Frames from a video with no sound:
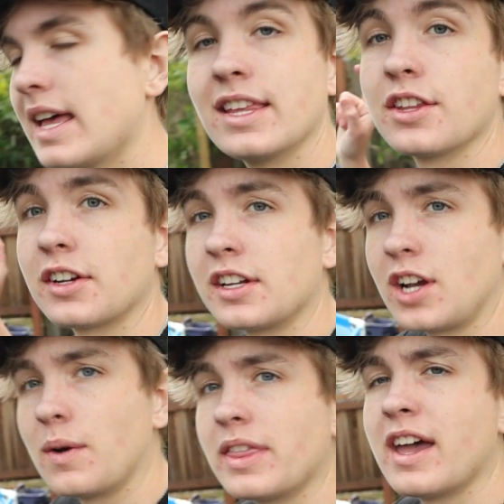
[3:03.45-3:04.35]
and then they're gonna
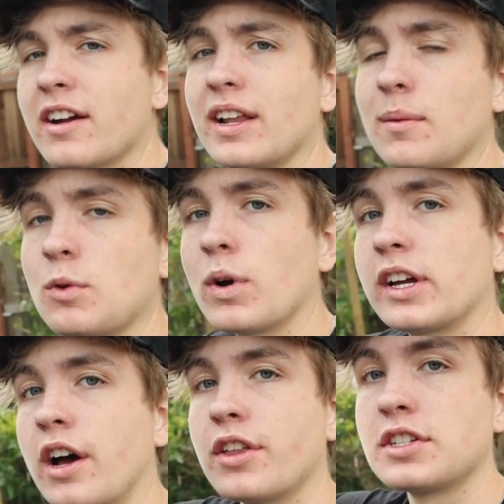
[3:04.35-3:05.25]
go in there, and I'll be
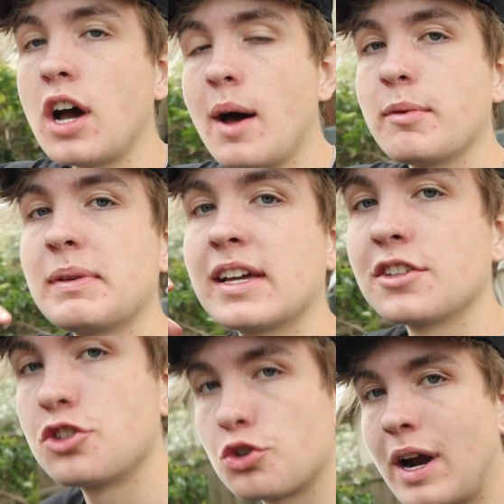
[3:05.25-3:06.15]
working on the top because
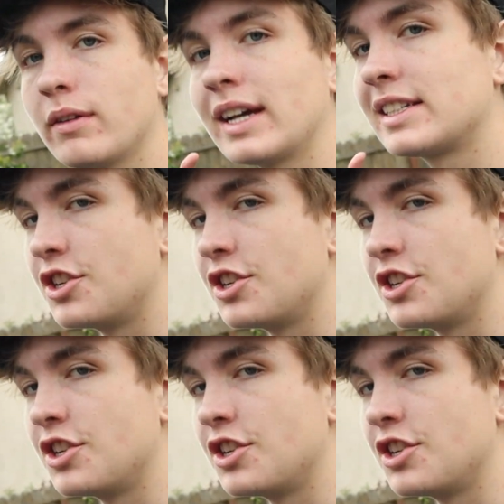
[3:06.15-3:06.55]
trout like to